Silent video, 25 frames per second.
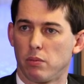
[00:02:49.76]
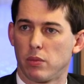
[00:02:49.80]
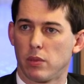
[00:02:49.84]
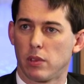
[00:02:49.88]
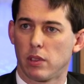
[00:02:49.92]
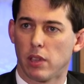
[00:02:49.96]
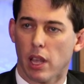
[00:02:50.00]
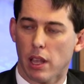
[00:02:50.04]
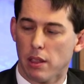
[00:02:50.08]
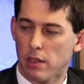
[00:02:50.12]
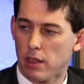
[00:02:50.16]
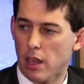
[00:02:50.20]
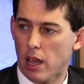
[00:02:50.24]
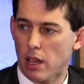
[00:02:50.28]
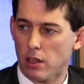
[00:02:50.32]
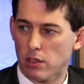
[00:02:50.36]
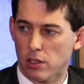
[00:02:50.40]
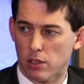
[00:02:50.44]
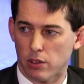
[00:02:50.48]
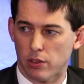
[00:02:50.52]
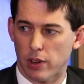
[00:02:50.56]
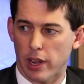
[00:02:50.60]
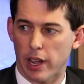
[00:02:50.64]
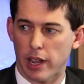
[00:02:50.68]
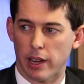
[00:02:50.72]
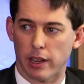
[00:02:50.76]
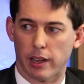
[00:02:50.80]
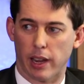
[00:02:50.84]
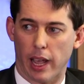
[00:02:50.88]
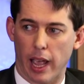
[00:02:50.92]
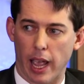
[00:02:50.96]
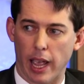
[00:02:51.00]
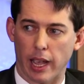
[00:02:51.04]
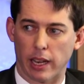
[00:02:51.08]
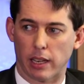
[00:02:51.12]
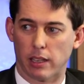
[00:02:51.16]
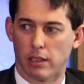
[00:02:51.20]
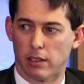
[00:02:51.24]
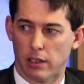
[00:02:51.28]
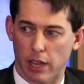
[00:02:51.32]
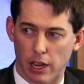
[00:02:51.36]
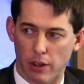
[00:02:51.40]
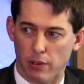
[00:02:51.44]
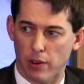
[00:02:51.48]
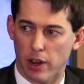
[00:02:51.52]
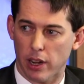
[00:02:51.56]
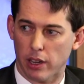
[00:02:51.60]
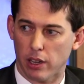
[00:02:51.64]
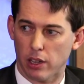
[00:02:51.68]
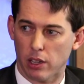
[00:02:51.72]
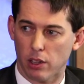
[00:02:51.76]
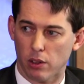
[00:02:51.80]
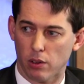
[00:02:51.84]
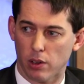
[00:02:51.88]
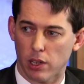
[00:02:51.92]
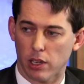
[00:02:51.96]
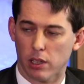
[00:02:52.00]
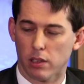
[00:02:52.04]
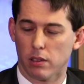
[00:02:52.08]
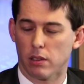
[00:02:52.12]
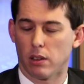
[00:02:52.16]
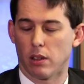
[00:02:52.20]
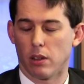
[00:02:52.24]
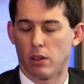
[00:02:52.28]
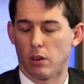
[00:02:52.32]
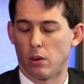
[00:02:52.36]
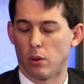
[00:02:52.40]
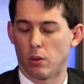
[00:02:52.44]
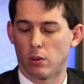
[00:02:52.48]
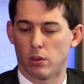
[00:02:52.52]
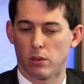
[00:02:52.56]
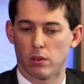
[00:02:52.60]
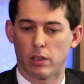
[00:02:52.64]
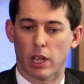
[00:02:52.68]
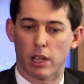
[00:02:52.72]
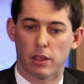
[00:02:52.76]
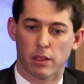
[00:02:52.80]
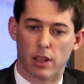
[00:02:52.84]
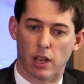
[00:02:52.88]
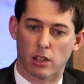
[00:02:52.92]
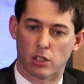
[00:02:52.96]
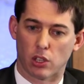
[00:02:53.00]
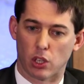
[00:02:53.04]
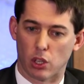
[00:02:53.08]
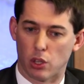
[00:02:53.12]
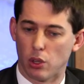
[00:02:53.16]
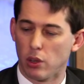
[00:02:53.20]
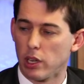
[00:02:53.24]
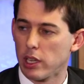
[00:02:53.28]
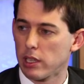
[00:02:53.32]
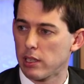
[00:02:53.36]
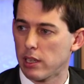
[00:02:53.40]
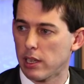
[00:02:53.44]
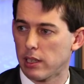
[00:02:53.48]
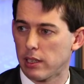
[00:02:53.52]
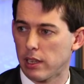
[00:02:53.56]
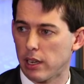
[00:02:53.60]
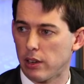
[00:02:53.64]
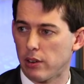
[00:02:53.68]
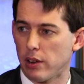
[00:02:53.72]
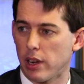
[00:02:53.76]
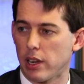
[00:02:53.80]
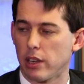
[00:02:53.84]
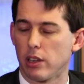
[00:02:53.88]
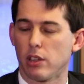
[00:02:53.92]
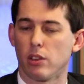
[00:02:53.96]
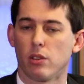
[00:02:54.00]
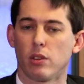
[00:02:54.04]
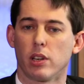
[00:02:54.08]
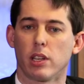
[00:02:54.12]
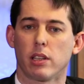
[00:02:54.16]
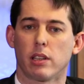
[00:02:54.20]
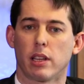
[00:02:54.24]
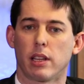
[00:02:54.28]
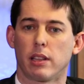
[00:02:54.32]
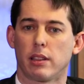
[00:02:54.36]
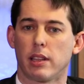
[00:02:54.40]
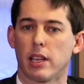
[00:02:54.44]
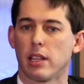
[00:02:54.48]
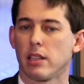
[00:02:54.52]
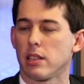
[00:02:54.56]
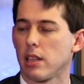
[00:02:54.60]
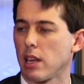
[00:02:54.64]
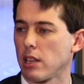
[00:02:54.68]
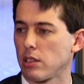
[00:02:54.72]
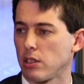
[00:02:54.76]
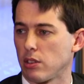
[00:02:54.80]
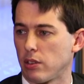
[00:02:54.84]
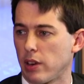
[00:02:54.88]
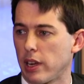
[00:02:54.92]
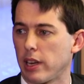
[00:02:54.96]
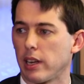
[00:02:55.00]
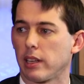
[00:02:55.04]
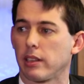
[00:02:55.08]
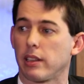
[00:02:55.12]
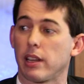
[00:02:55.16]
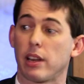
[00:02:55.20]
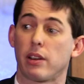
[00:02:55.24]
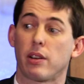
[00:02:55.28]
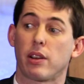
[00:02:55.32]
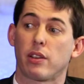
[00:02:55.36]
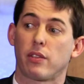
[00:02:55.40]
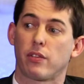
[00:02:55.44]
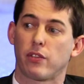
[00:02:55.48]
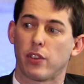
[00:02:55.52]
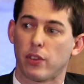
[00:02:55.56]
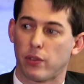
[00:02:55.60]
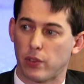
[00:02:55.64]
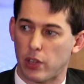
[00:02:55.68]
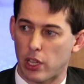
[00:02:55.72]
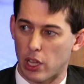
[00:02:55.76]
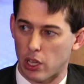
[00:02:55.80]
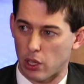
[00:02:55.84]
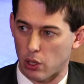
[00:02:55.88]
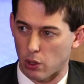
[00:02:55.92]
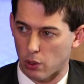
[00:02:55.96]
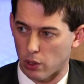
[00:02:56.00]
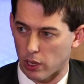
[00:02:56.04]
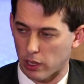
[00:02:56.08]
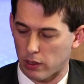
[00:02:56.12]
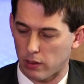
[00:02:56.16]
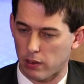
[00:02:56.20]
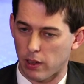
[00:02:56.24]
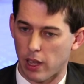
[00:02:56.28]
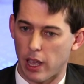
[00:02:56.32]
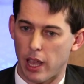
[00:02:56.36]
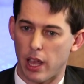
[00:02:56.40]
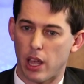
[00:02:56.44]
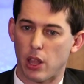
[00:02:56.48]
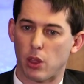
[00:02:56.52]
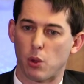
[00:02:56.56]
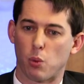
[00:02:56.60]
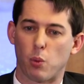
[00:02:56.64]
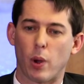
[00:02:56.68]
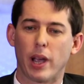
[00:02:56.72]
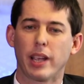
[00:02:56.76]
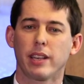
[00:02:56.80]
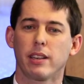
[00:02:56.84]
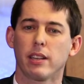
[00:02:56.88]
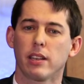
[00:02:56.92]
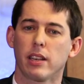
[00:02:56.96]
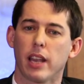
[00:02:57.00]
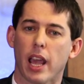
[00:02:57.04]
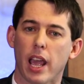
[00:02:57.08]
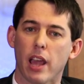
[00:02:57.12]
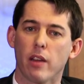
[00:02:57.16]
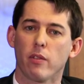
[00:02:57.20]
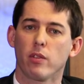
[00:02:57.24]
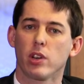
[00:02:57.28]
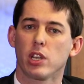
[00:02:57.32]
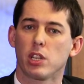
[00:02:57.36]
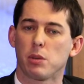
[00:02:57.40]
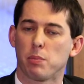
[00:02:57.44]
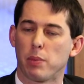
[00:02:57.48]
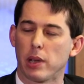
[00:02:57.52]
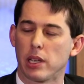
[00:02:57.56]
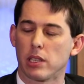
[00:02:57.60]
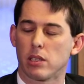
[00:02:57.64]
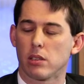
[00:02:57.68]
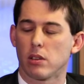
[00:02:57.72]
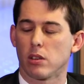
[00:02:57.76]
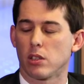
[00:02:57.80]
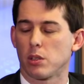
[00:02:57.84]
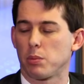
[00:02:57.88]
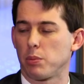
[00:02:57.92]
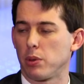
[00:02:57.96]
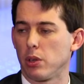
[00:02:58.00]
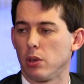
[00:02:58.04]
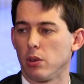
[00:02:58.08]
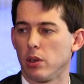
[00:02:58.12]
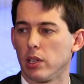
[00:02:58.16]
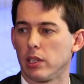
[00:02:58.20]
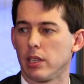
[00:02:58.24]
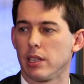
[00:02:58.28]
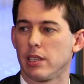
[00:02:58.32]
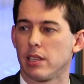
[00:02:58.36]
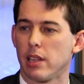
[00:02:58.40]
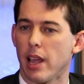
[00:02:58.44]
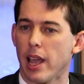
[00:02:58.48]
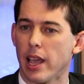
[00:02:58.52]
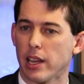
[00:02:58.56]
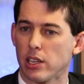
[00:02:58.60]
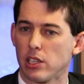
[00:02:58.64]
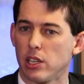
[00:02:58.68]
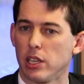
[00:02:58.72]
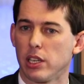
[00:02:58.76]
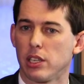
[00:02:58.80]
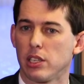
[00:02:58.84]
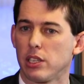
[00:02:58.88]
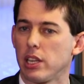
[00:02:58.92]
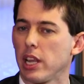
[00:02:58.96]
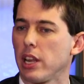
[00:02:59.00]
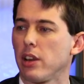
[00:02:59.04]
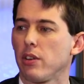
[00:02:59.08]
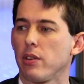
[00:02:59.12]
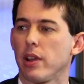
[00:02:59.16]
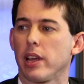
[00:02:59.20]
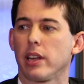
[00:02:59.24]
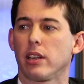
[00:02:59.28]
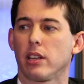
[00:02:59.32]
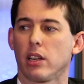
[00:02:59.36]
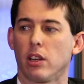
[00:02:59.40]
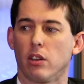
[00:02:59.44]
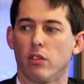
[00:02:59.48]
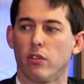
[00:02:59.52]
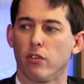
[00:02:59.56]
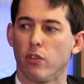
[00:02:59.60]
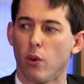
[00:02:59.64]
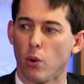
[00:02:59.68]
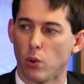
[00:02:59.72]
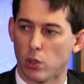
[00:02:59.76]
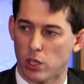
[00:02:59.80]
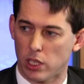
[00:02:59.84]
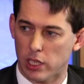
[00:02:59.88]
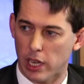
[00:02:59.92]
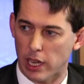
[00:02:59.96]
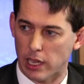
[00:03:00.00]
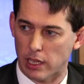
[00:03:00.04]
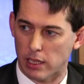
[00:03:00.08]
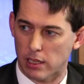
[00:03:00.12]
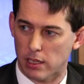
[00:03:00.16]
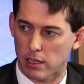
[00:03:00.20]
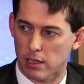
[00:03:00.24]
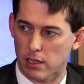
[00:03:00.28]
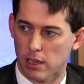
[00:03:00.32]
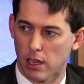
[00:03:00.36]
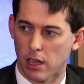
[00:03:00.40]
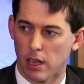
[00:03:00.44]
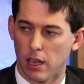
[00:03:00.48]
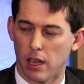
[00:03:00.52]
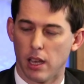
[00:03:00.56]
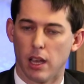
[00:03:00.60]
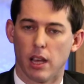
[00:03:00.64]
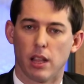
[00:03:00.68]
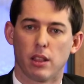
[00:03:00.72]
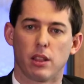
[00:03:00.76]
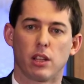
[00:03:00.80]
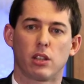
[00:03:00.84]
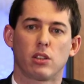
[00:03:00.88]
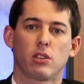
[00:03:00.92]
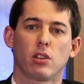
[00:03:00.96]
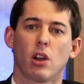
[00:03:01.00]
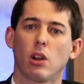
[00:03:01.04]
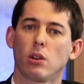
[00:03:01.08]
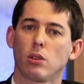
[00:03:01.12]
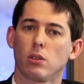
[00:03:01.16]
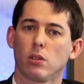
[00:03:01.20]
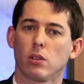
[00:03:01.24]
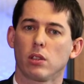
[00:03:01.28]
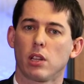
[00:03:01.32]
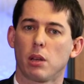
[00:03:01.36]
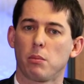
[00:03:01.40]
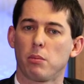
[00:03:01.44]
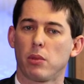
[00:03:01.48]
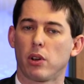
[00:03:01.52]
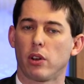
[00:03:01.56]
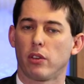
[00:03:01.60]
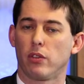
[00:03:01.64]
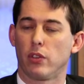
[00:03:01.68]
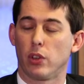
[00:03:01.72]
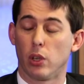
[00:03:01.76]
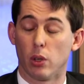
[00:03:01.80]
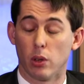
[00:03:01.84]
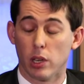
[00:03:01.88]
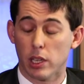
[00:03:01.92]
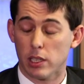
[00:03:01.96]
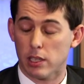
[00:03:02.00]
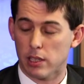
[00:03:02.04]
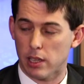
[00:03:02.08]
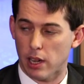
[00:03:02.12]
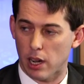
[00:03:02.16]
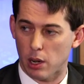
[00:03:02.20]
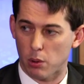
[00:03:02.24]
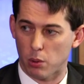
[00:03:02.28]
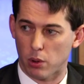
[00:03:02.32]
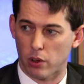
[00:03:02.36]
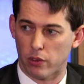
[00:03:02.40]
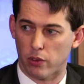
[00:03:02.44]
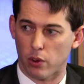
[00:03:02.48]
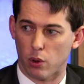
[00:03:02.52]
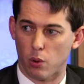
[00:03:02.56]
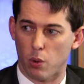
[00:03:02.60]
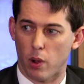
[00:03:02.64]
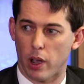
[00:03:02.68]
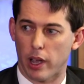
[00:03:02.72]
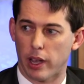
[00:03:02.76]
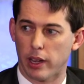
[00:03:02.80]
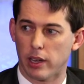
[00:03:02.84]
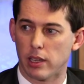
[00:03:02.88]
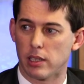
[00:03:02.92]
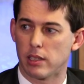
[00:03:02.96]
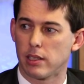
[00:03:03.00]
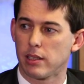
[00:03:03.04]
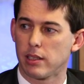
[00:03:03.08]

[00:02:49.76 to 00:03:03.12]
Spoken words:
10,000 Rand at 10 Rand a unit, or 10,000 units at 10 Rand a unit, and 10,000 Rand at 10 Rand 50 a unit. The weighted average base cost per unit is actually 10 Rand and 4 cents. The total number of units that I would have acquired is